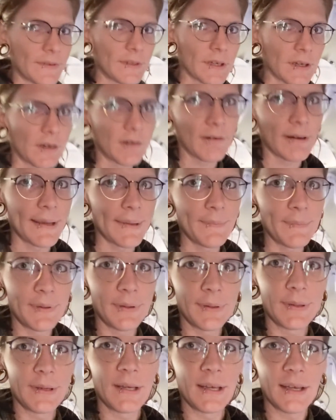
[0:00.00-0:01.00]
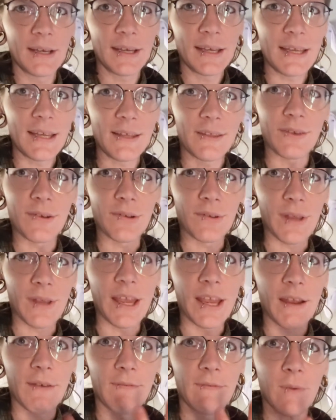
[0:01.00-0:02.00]
to crimp either
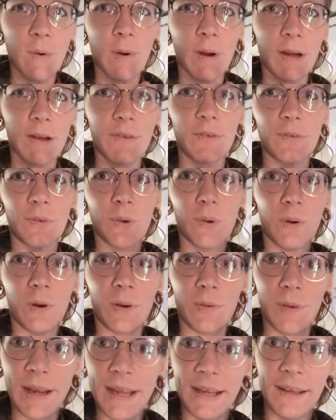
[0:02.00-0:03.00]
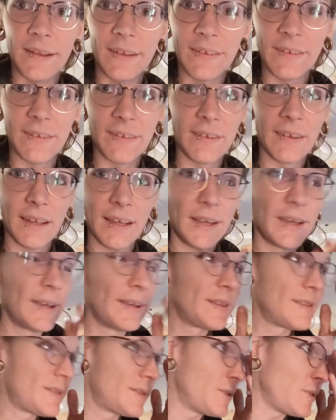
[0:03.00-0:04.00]
like forks or rings
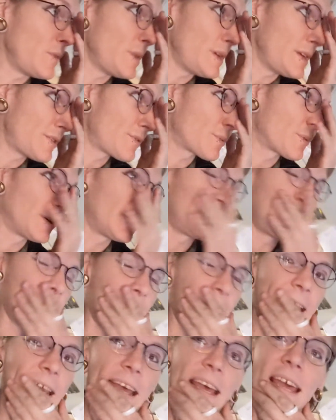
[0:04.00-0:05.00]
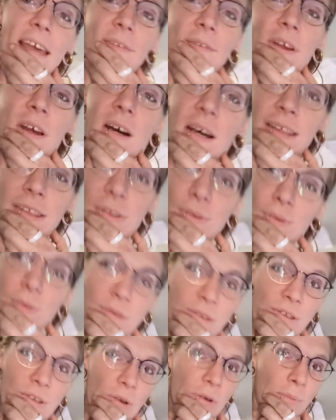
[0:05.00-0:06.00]
to each one, and I have gone through
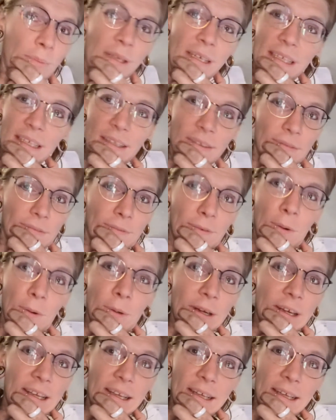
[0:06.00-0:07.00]
so many fork